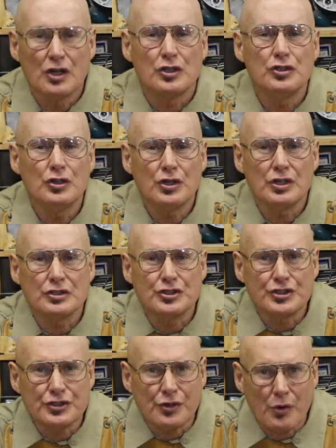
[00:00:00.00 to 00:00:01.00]
You could
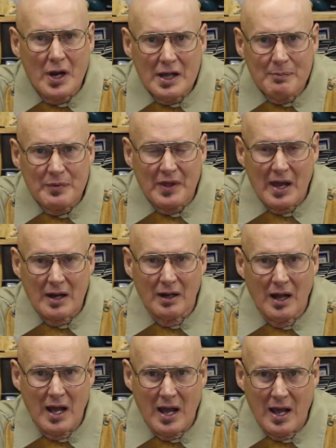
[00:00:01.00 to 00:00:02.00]
scrape that
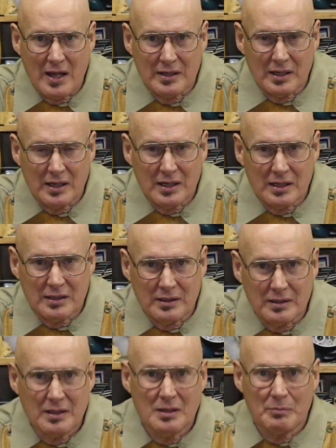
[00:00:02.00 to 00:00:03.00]
line in